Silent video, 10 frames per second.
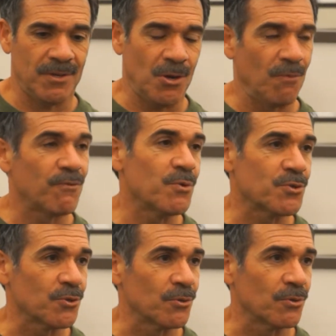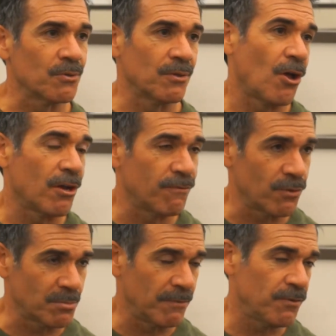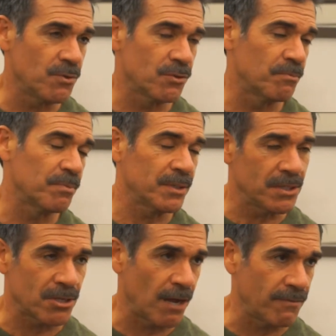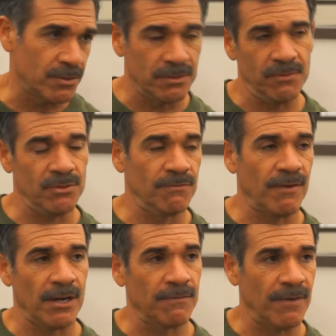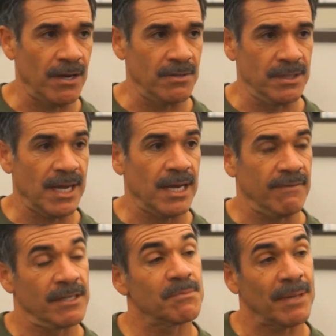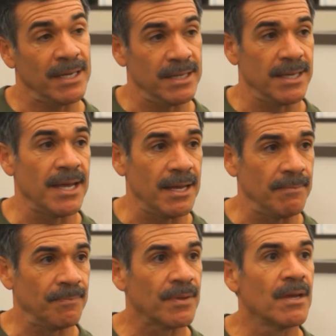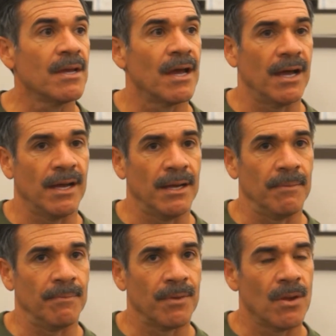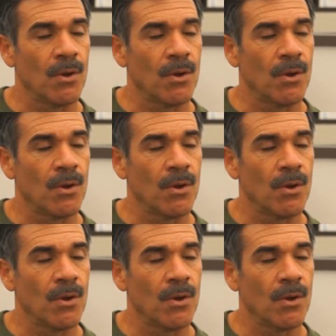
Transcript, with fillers: you know, future law enforcement, future police officers, future firefighters, and kind of explain to them um,